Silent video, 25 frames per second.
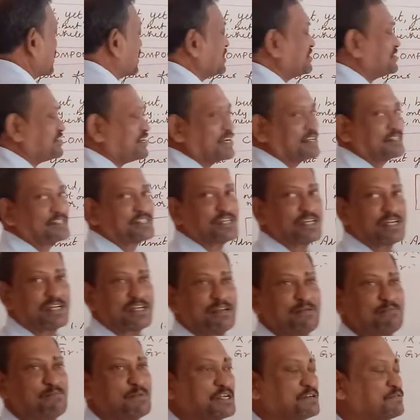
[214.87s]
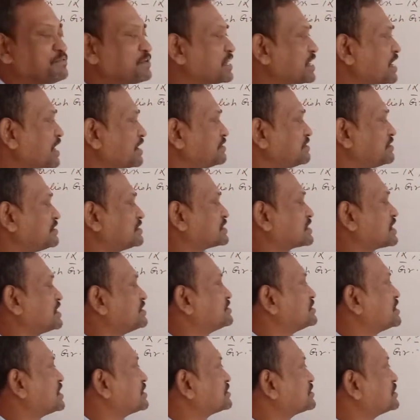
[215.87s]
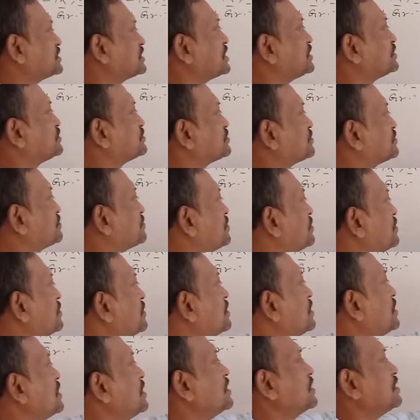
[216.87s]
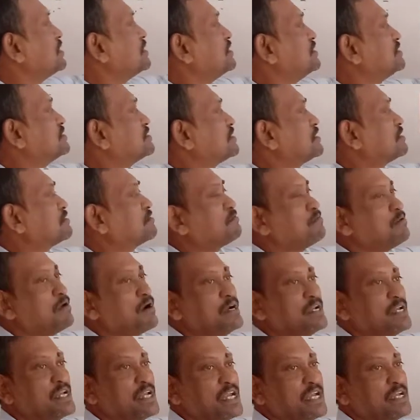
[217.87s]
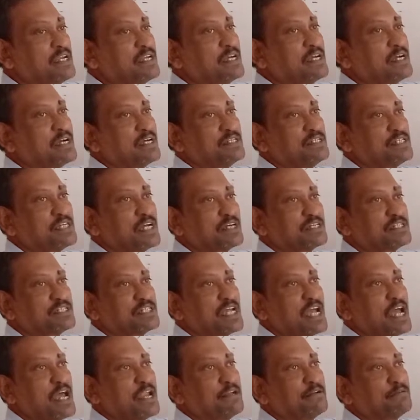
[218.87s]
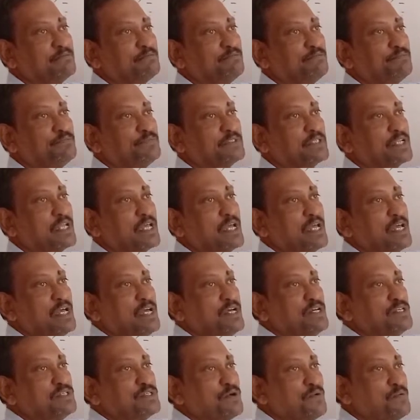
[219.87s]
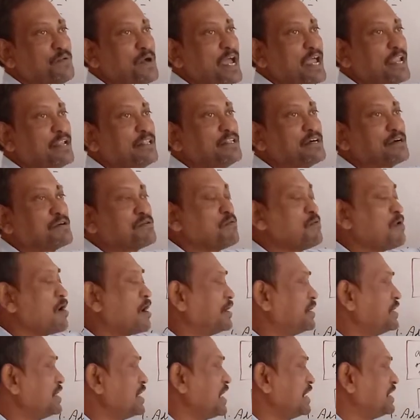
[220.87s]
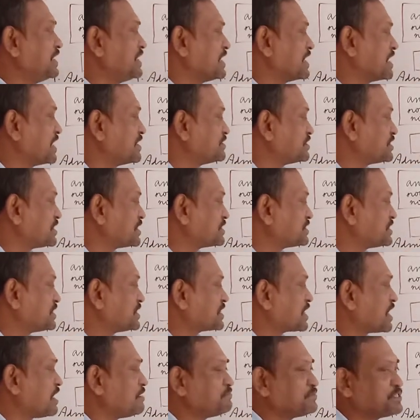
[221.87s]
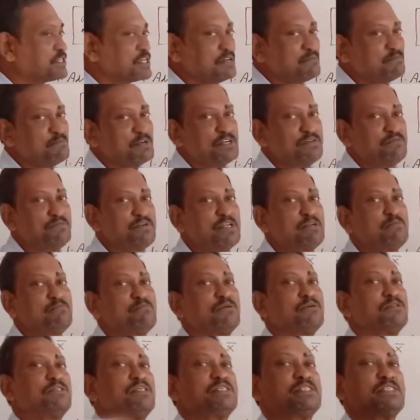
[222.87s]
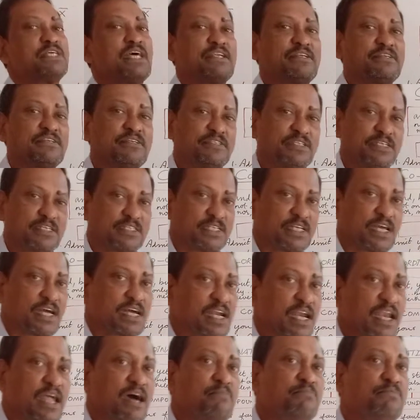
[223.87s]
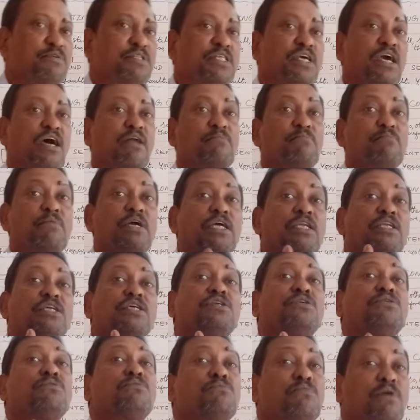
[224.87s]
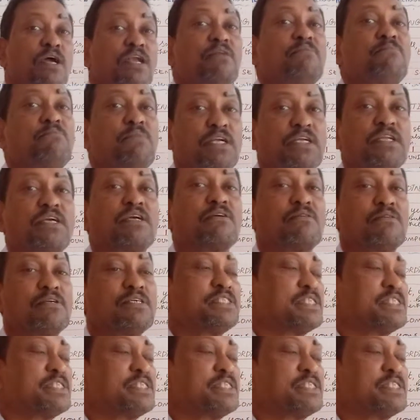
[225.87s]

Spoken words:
conjunction in between, and this conjunction, as you know, is a coordinating conjunction. So when the coordinating conjunction comes in between, both the sentences are clubbed, they are made into one particular